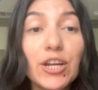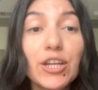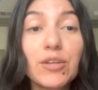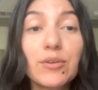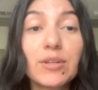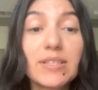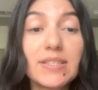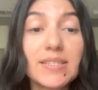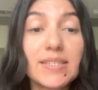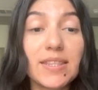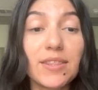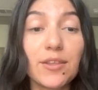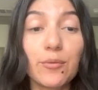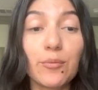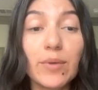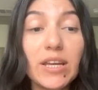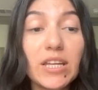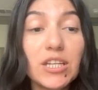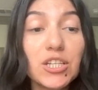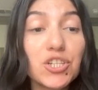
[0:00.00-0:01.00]
You can see
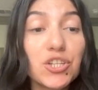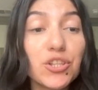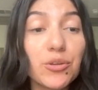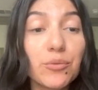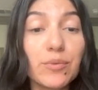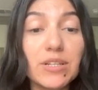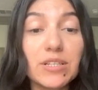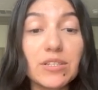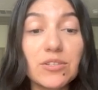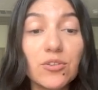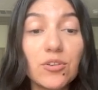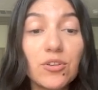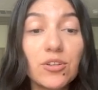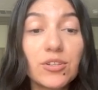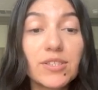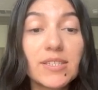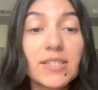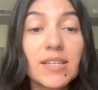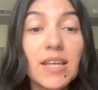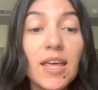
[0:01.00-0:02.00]
the reach, the
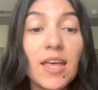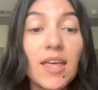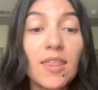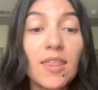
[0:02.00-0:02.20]
results,